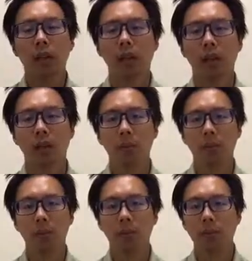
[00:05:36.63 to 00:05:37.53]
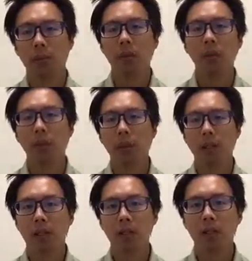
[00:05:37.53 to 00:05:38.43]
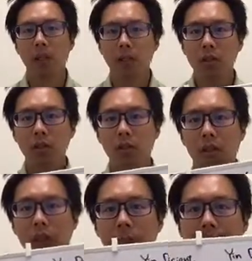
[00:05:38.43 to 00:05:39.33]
30 minutes each. Okay.